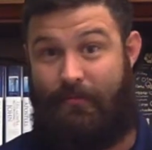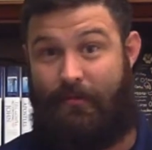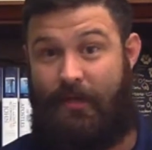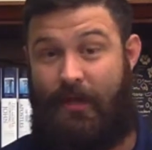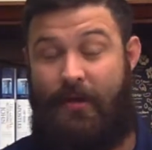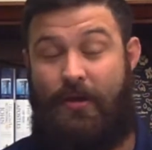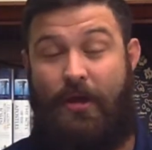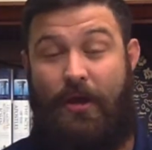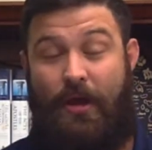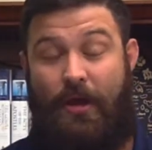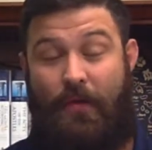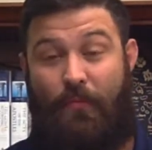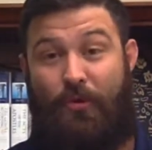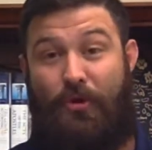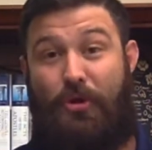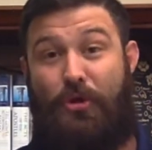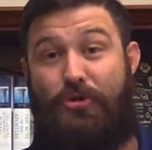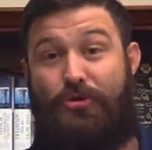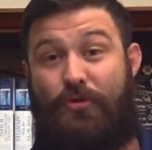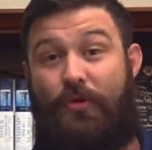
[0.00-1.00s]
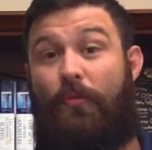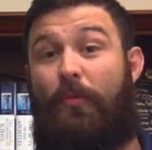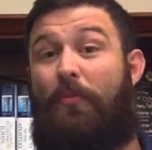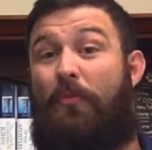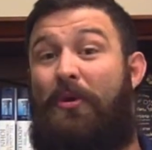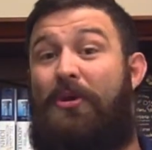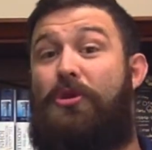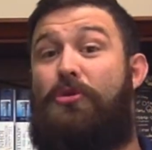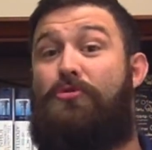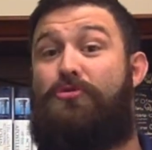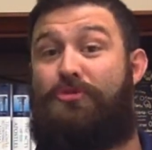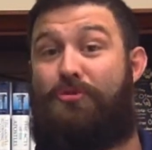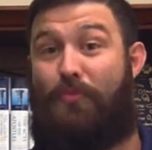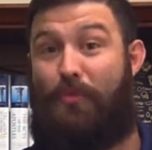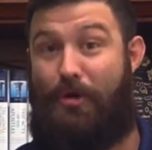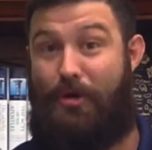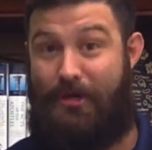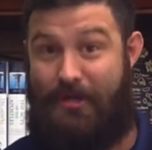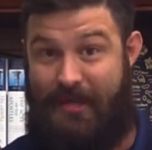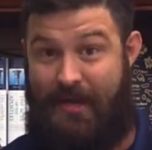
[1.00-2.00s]
Okay, when usually when we use the
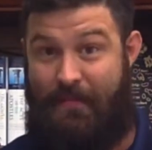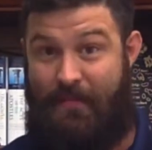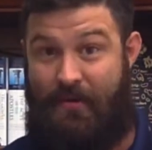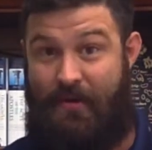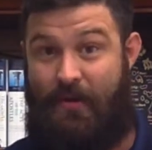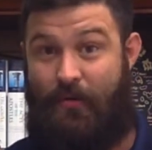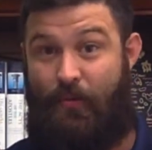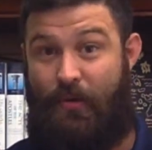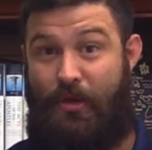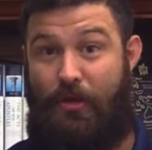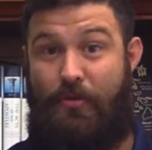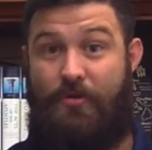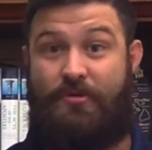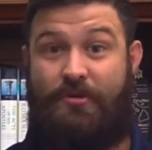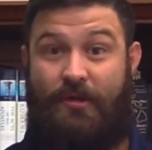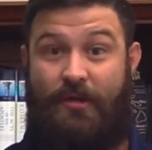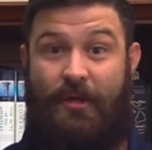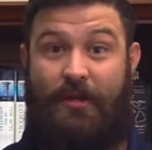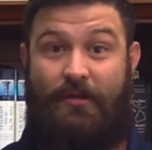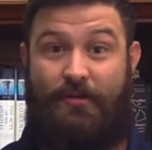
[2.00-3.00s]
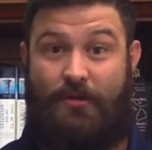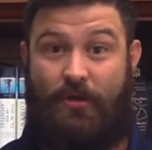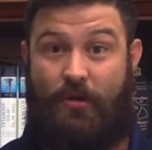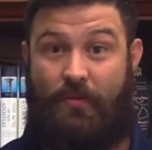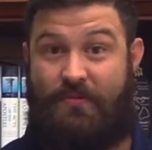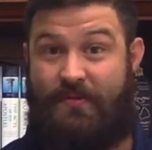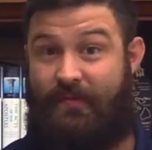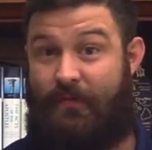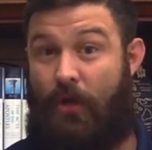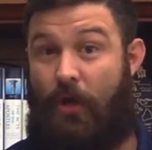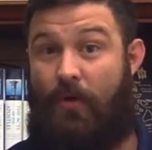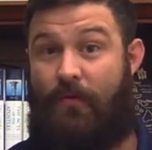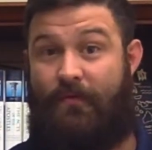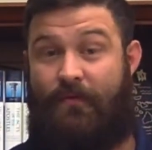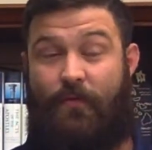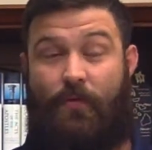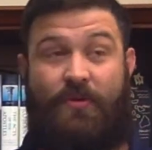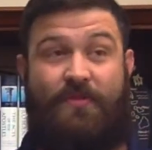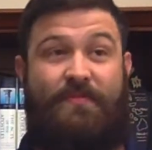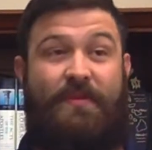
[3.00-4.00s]
word deputy, we use it in terms of law
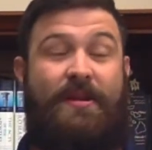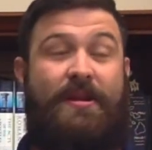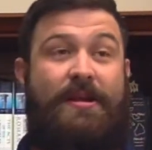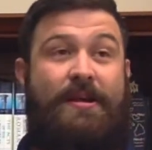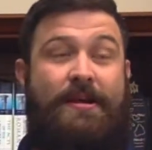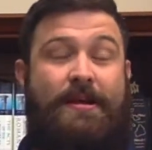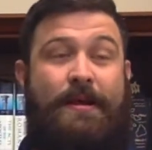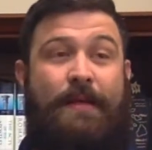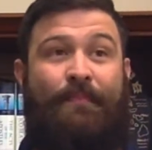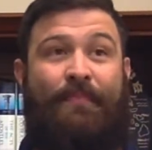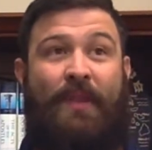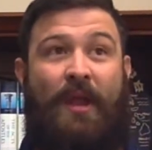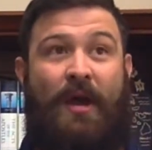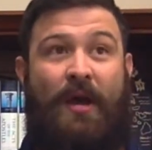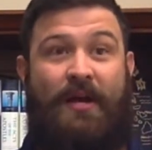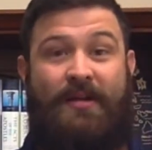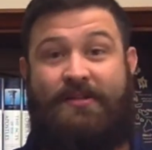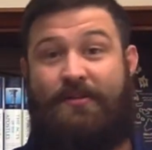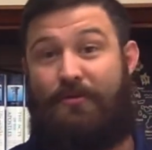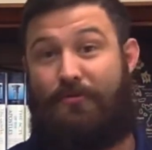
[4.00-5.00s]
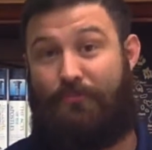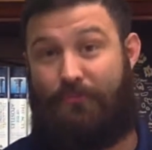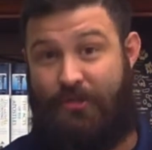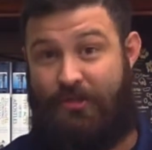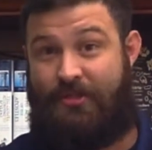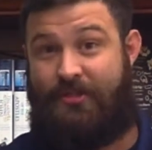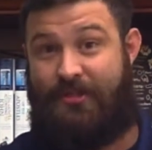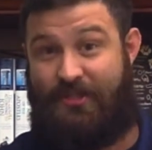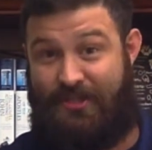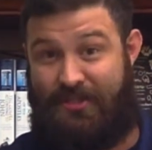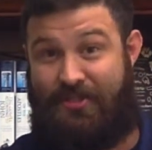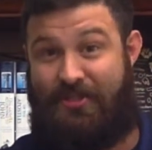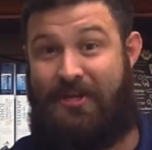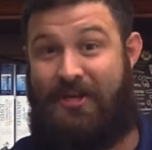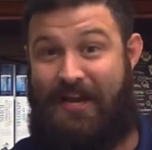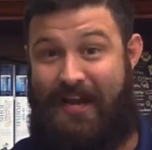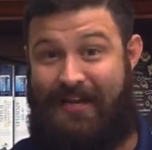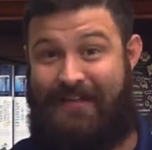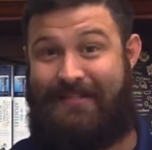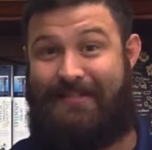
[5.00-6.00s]
enforcement, uh, so let's just
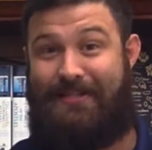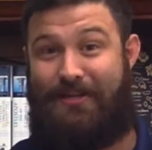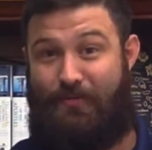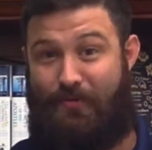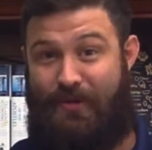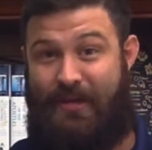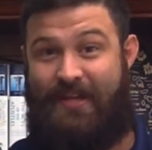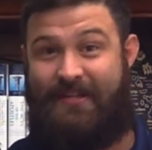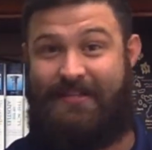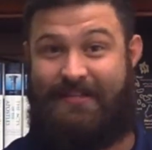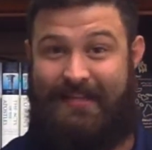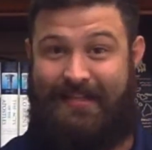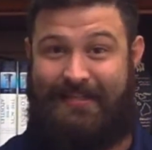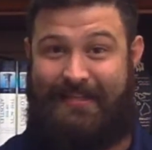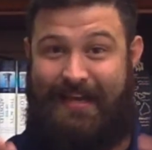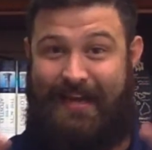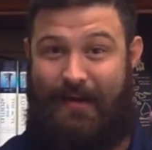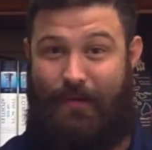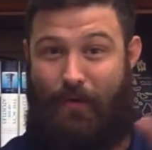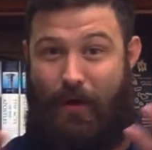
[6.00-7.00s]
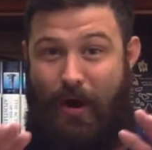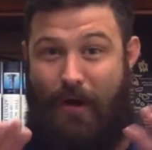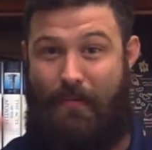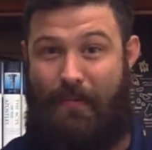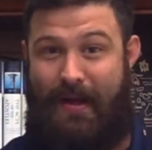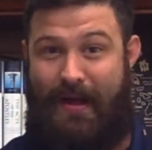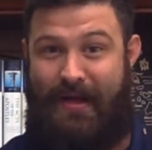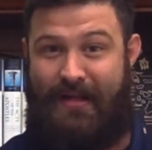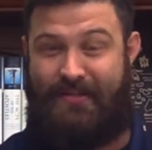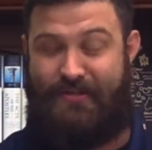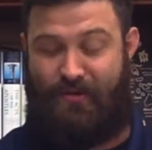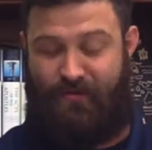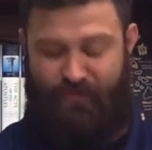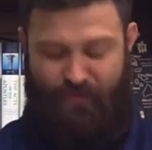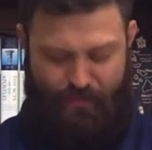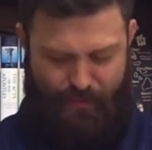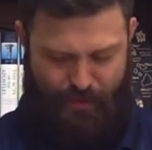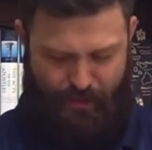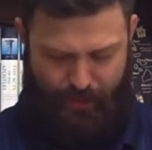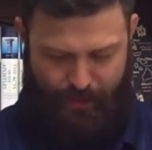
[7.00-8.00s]
kind of stick with that, since that's kind of where our minds are
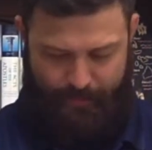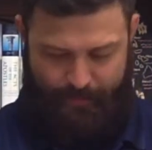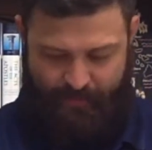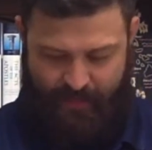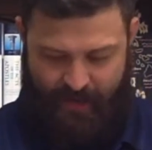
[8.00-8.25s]
familiar.